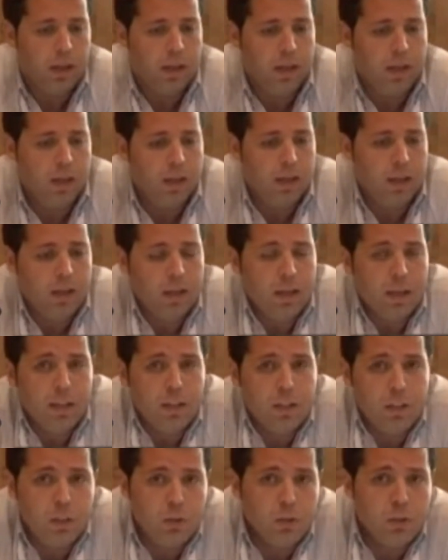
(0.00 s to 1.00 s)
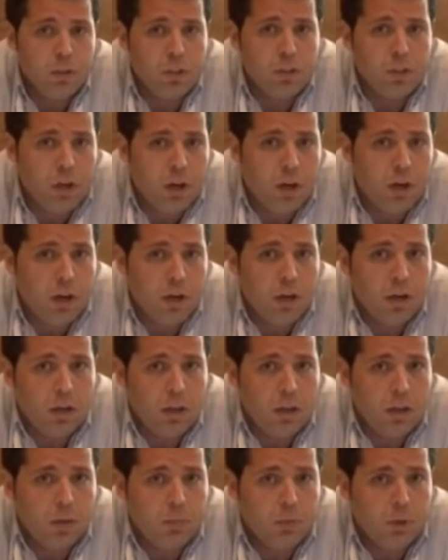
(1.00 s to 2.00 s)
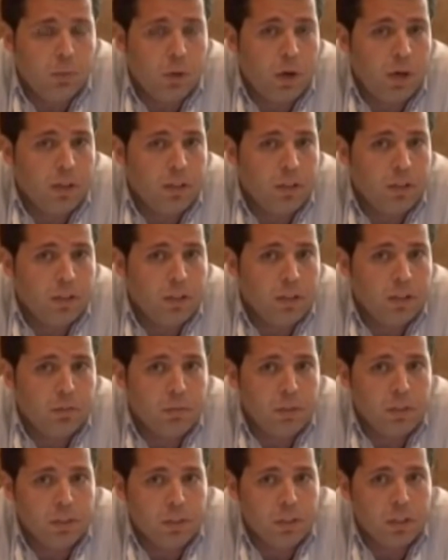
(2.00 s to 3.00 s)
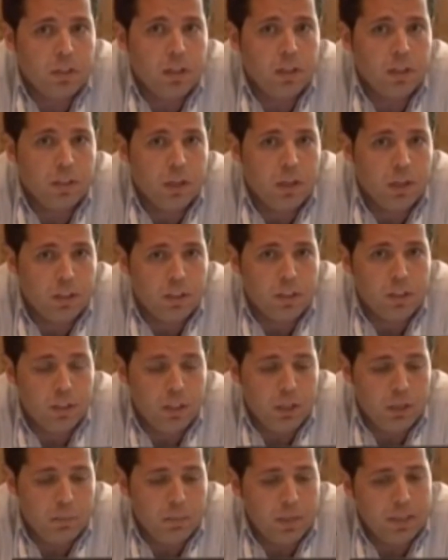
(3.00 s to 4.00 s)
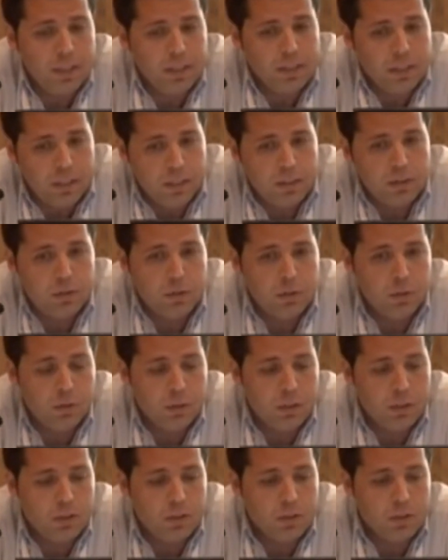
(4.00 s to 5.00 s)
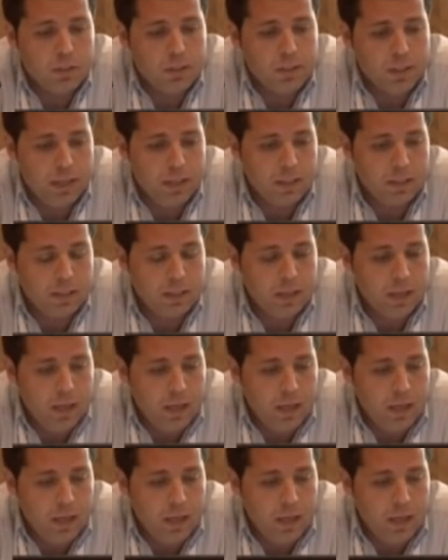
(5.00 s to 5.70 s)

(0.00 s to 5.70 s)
It uses our proprietary three-screen technology embedded into the site.